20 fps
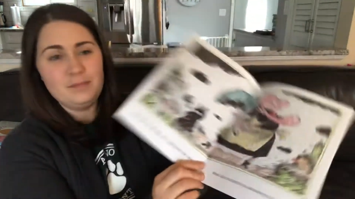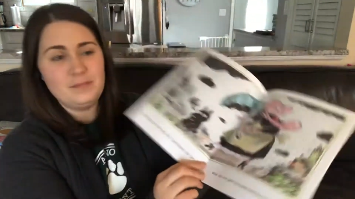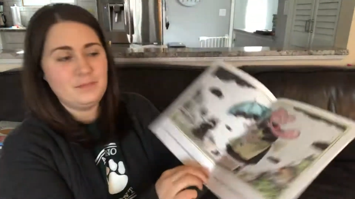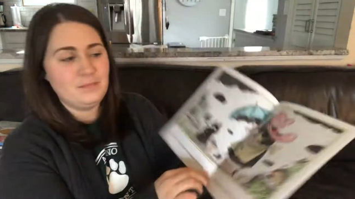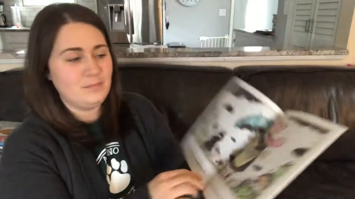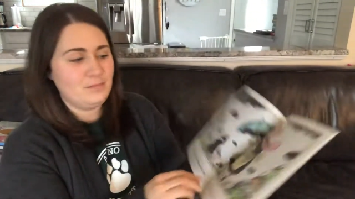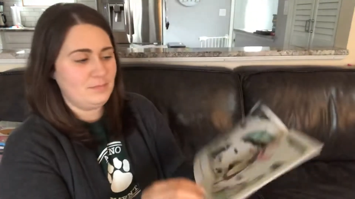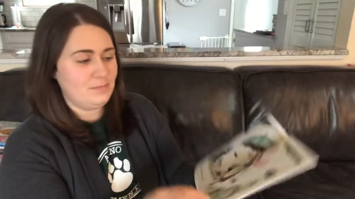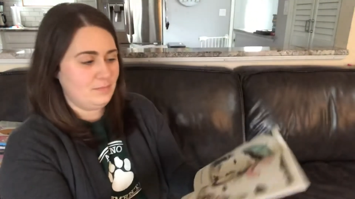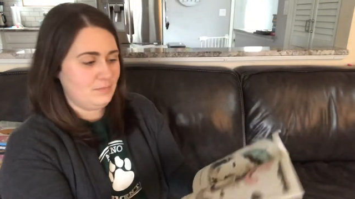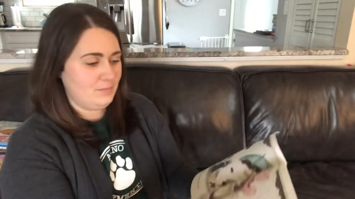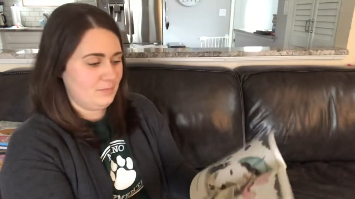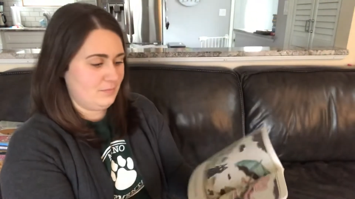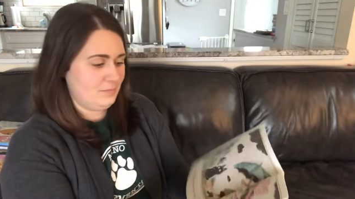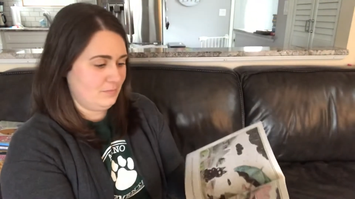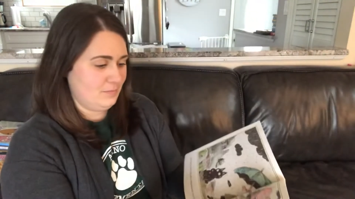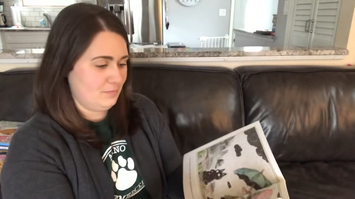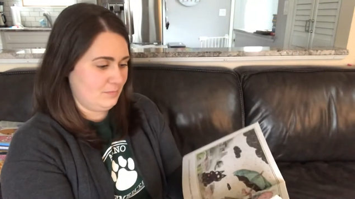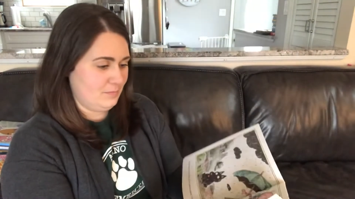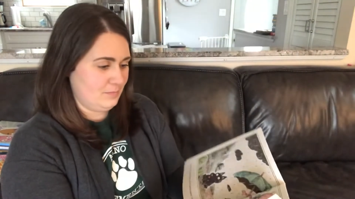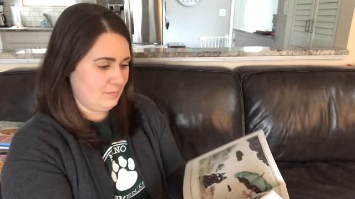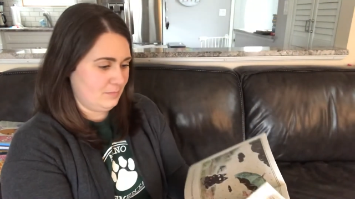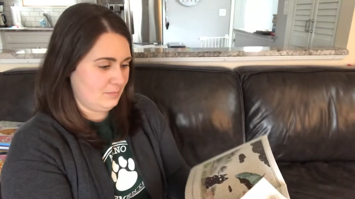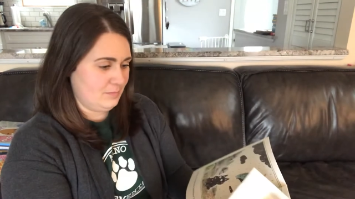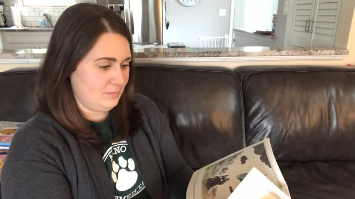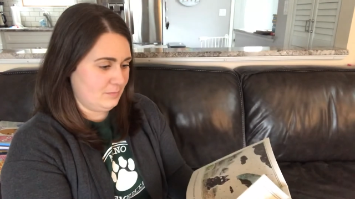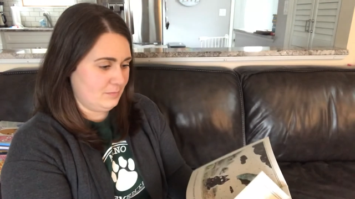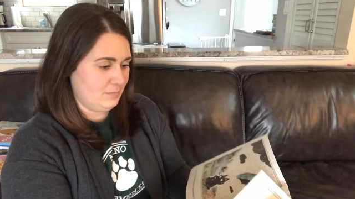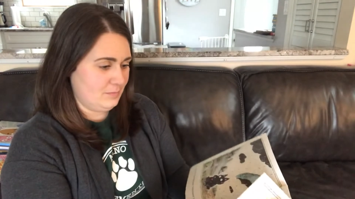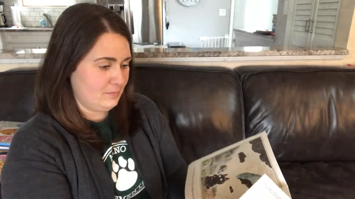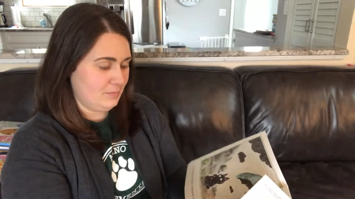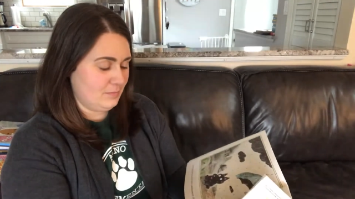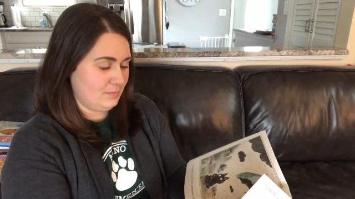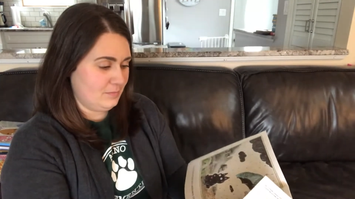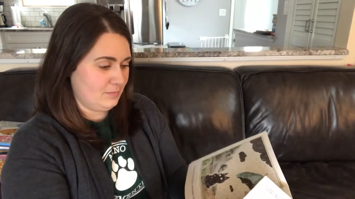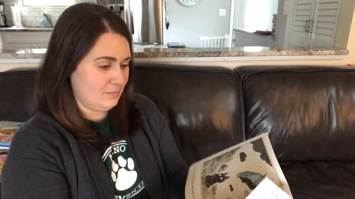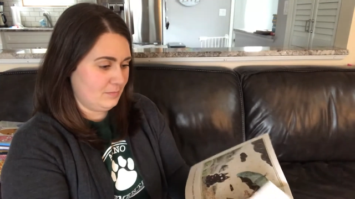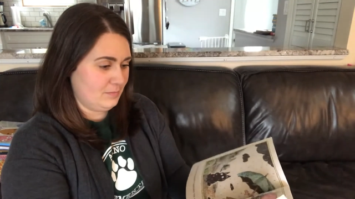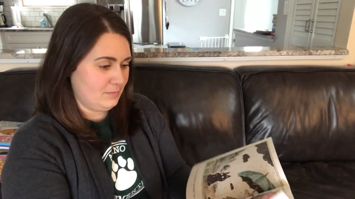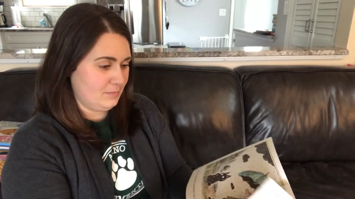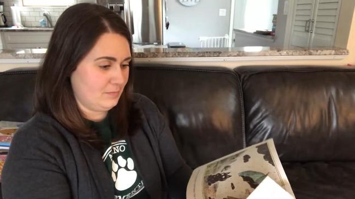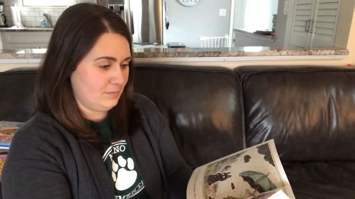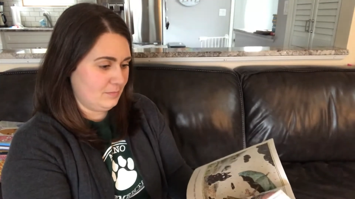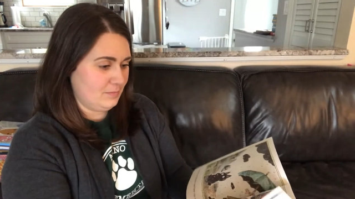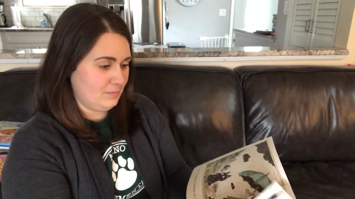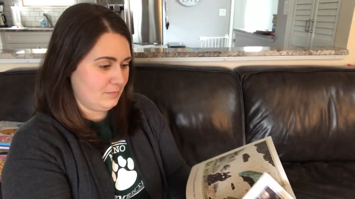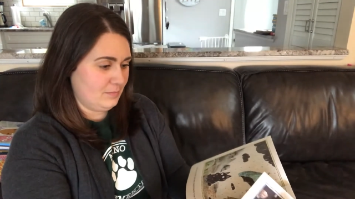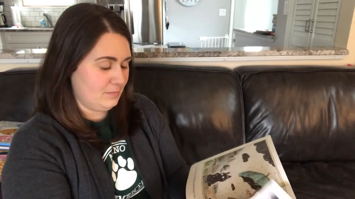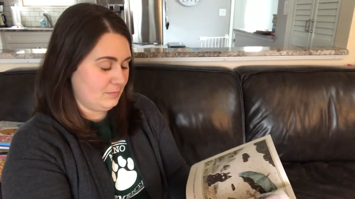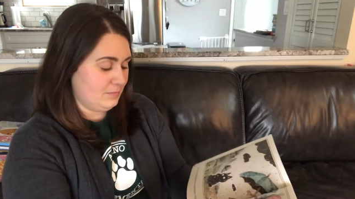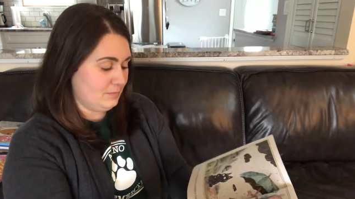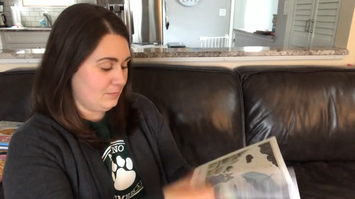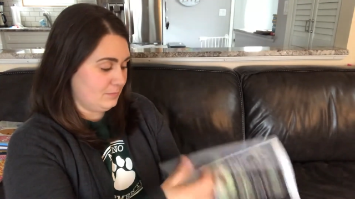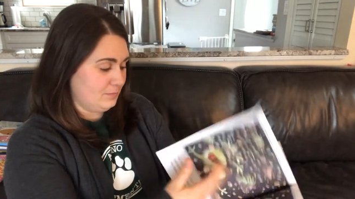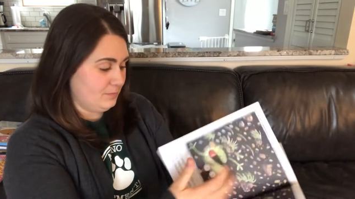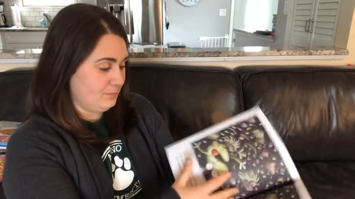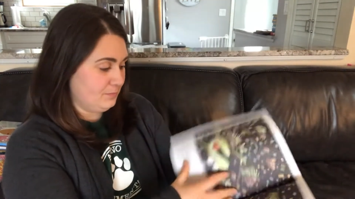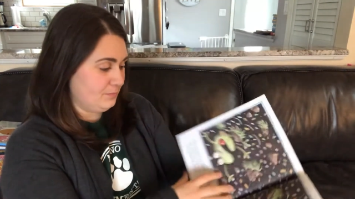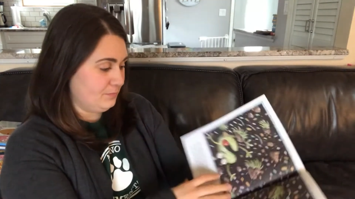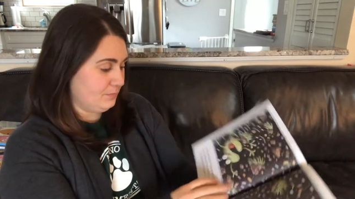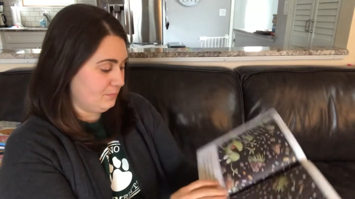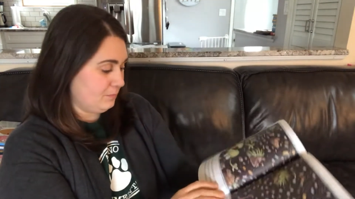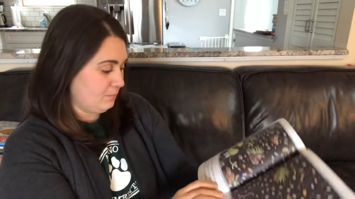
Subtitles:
(silence)